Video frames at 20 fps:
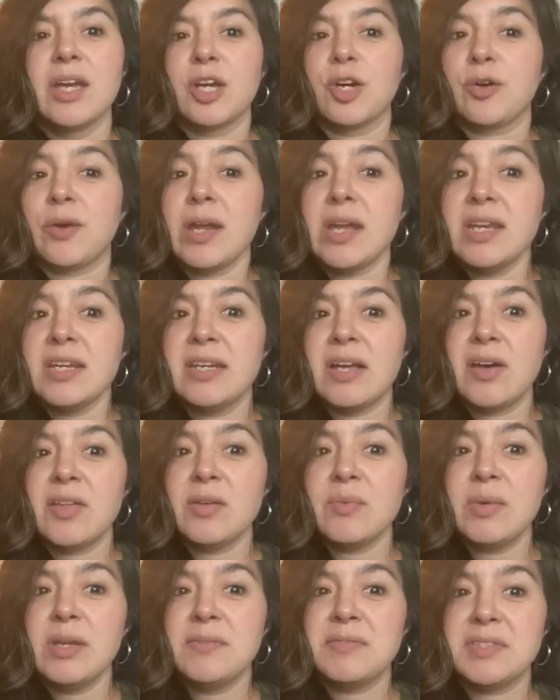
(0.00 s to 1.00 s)
Great, now
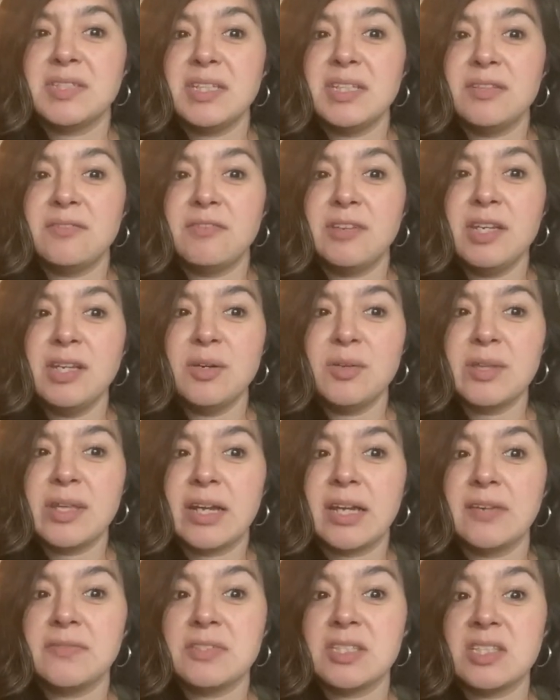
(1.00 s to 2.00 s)
that we have seen the video, that
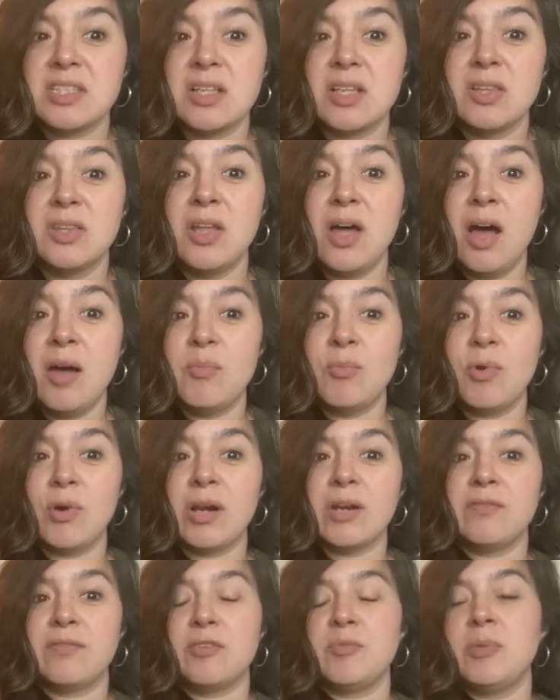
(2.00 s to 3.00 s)
gives us a lot more
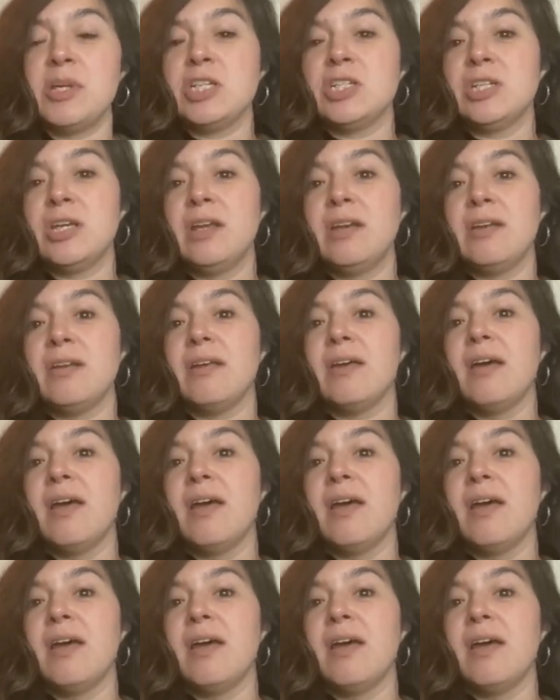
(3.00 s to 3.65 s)
information.